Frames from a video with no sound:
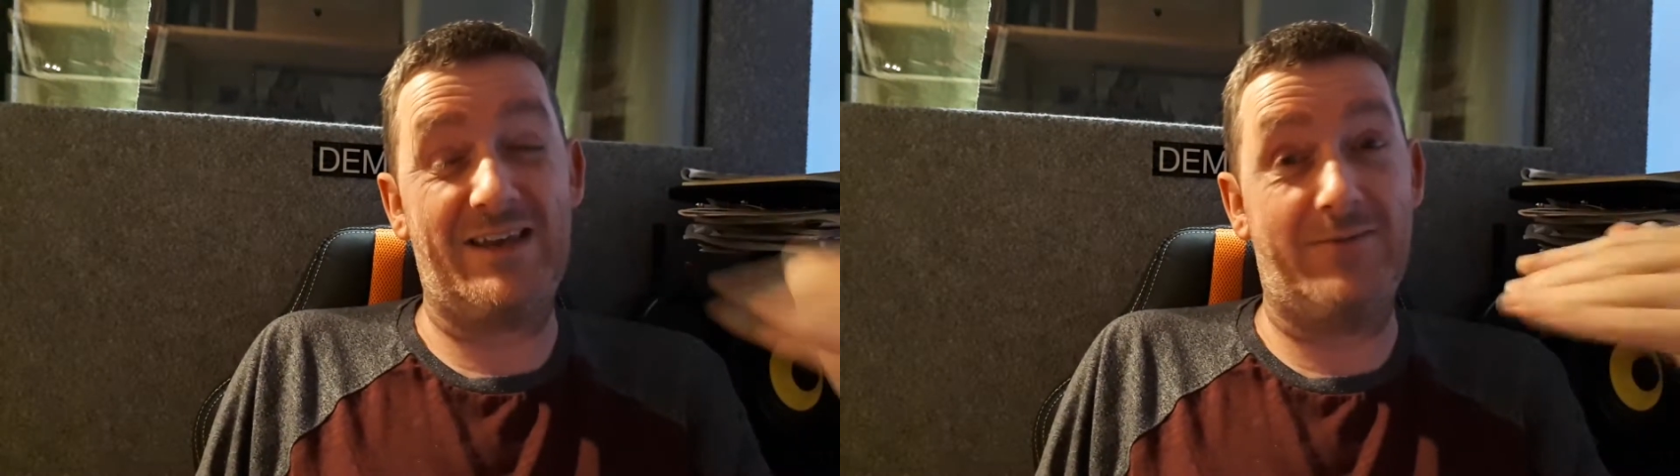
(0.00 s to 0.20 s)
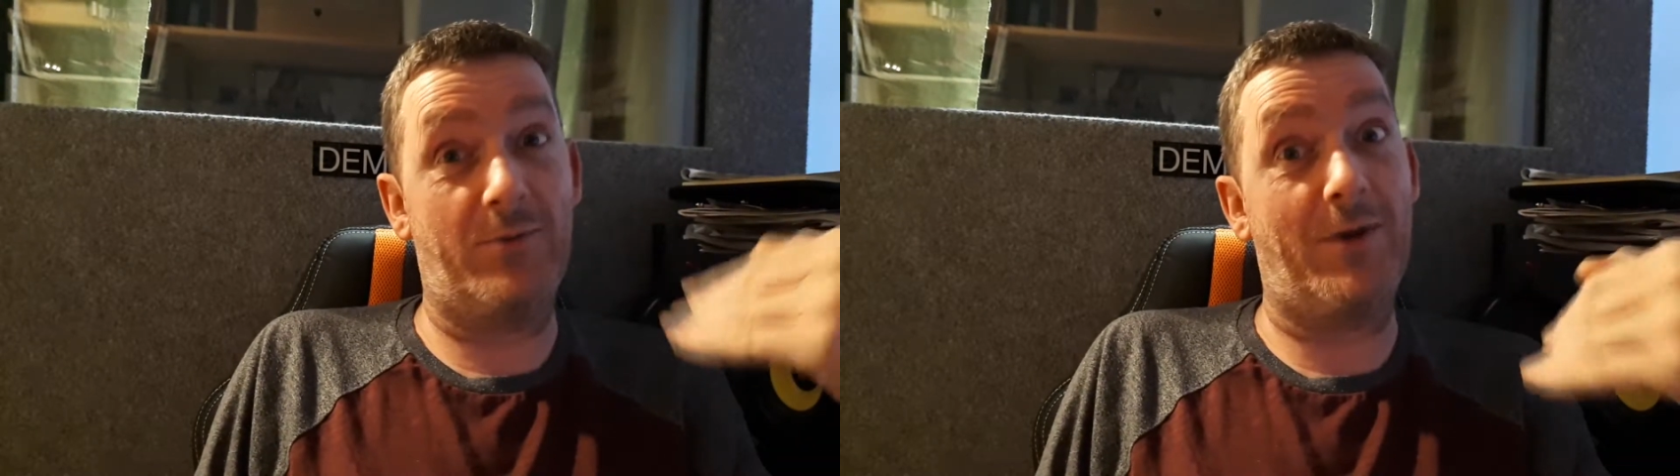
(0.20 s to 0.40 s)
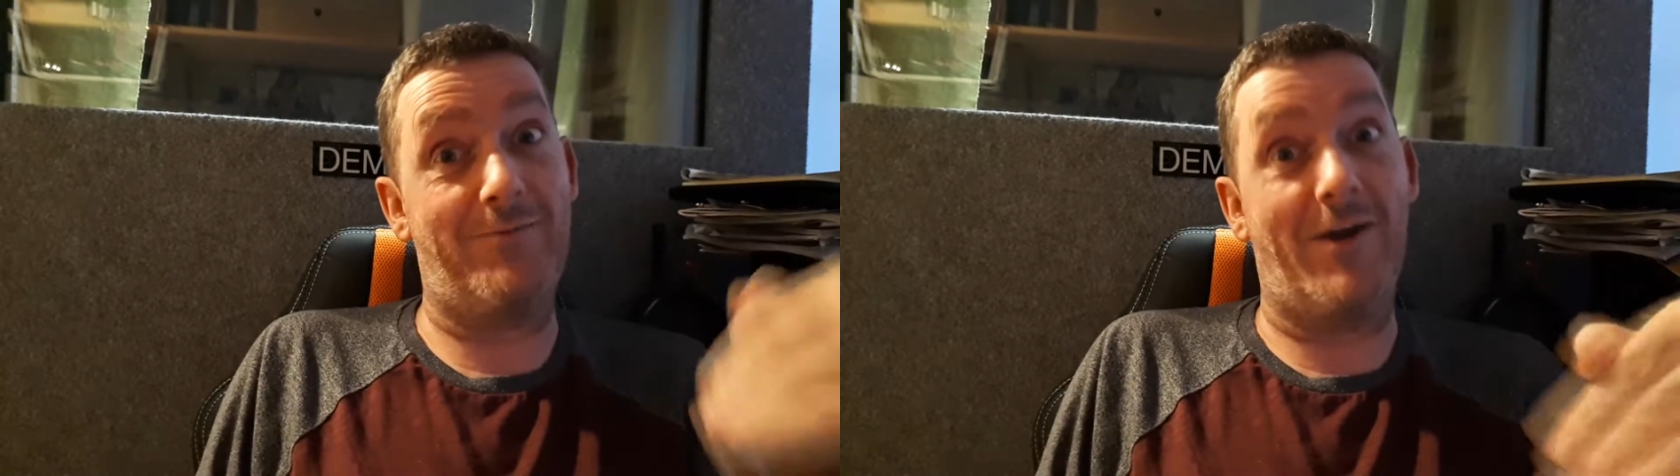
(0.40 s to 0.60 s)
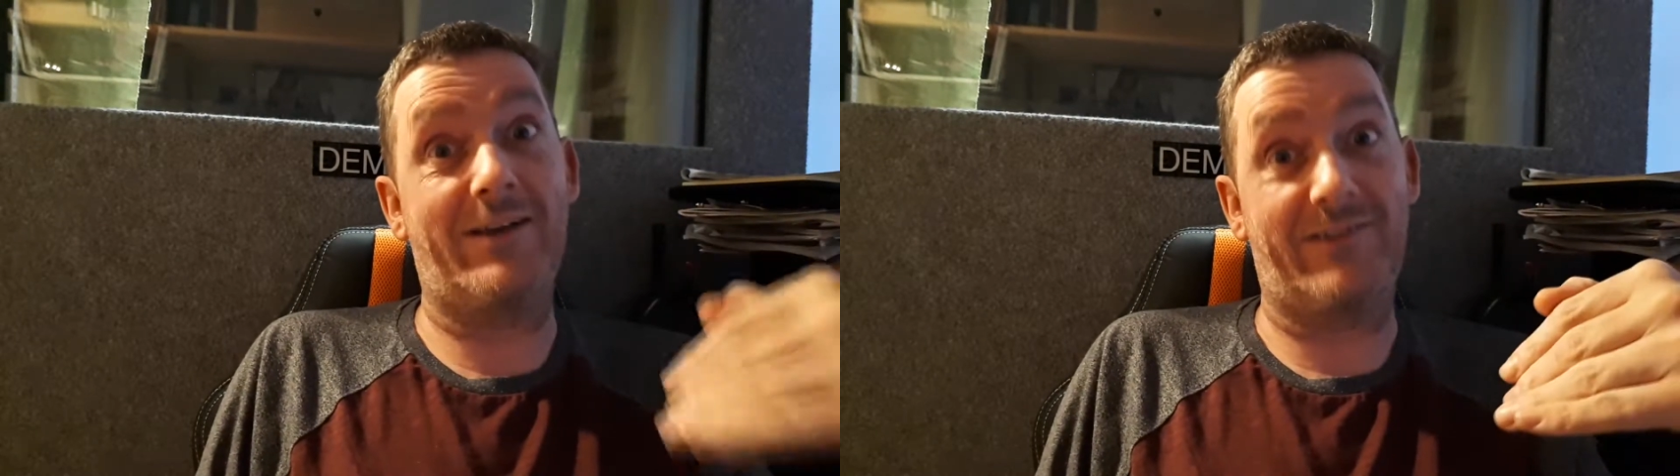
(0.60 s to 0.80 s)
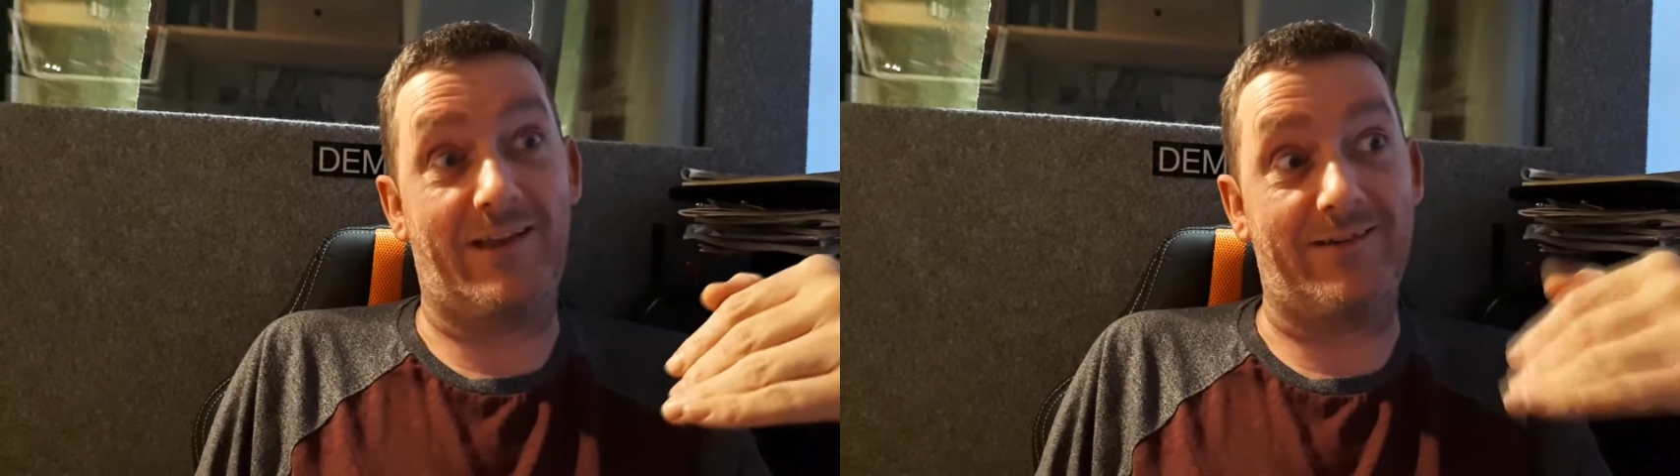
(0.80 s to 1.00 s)
Even by
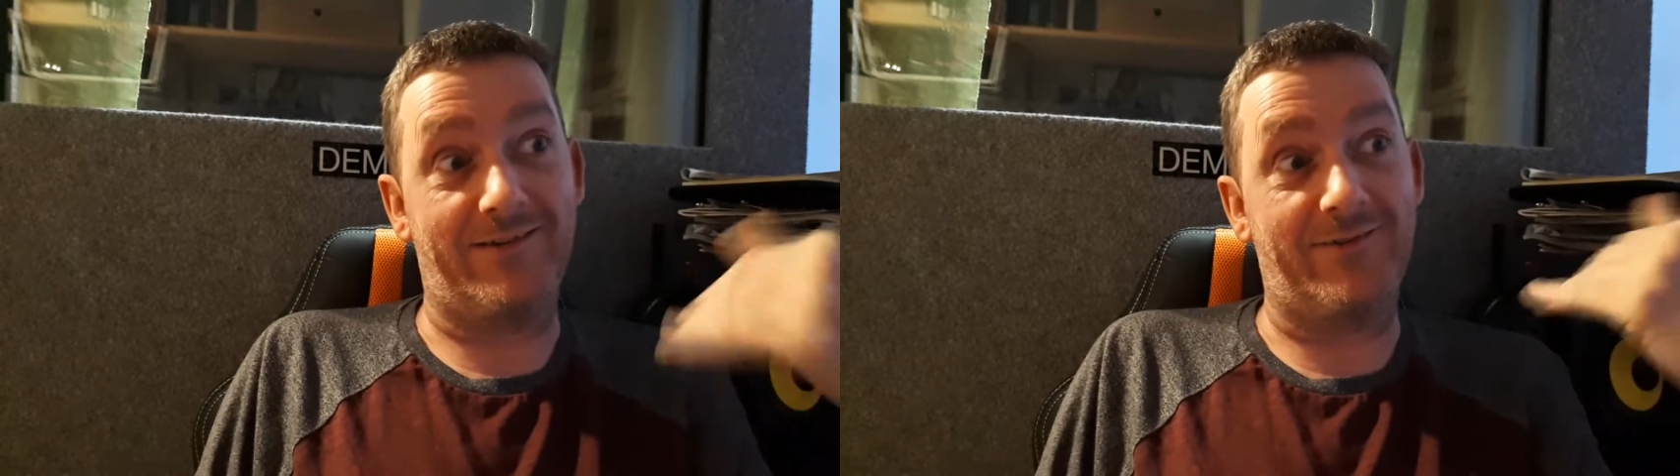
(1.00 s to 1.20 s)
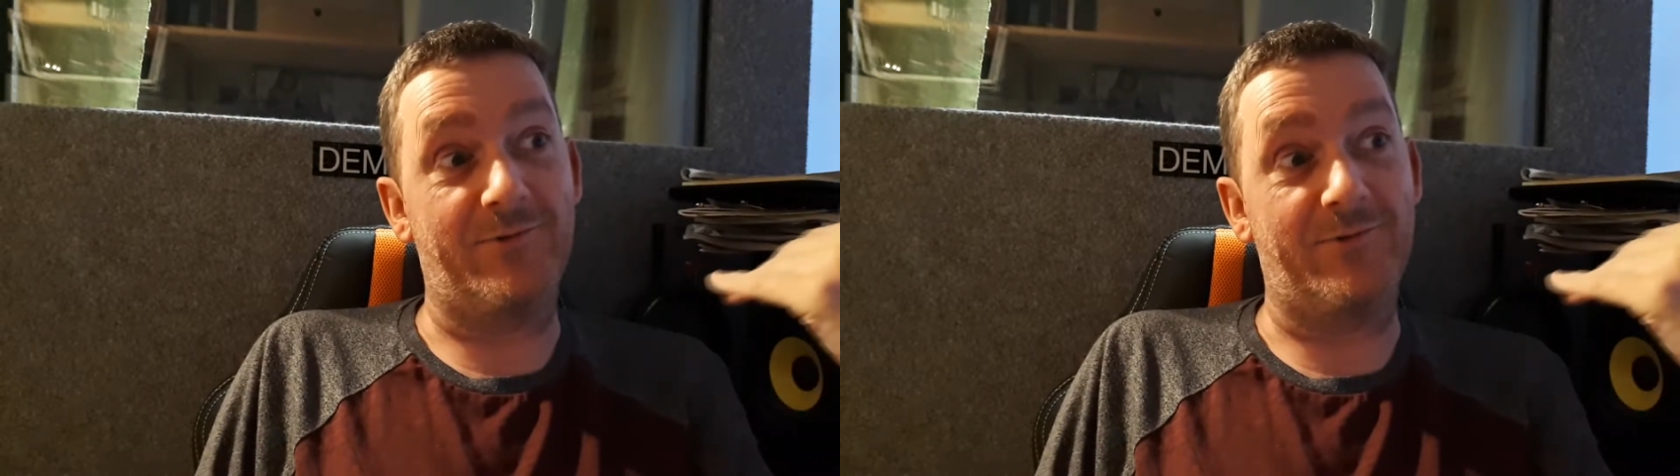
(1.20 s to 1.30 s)
my standards,